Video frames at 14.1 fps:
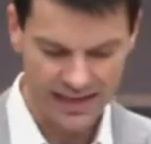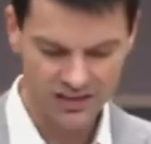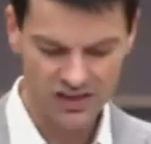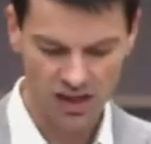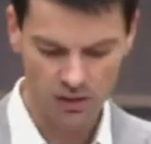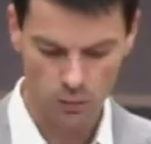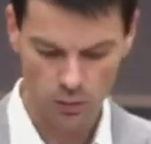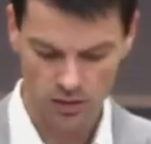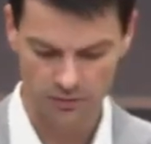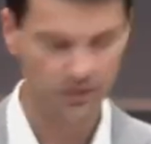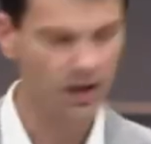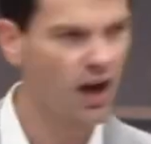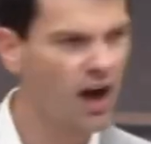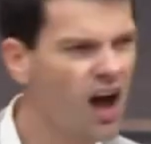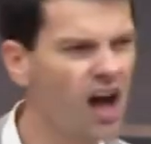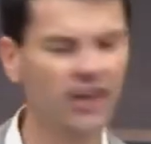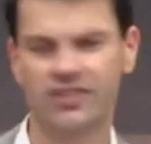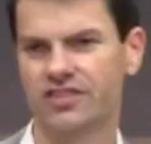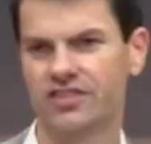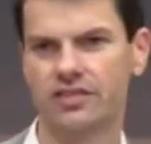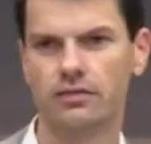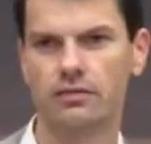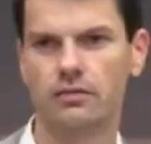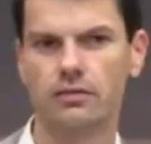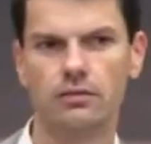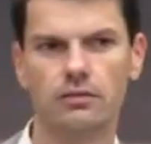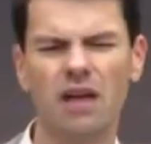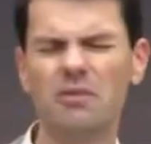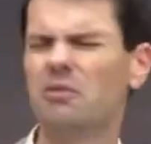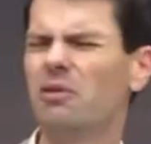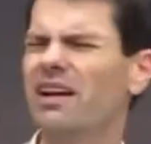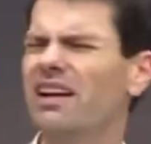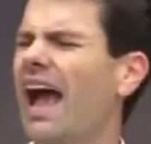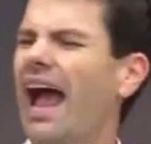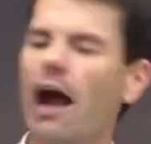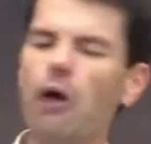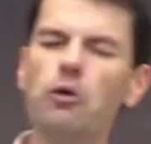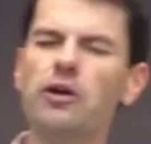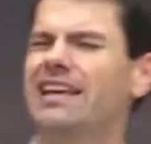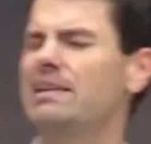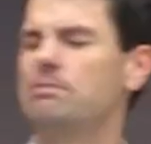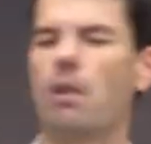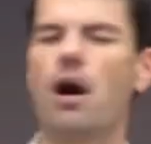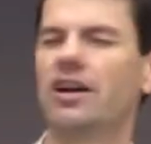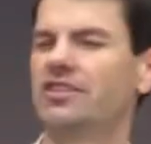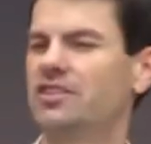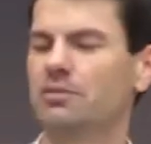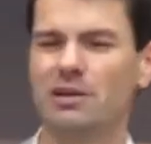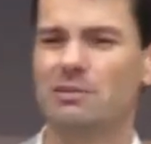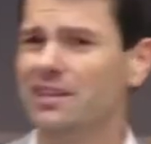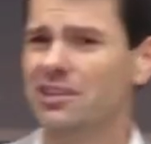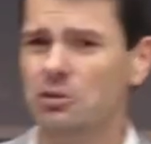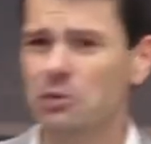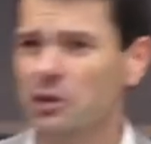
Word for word: not one of us. I mean, wait, how could he possibly be doing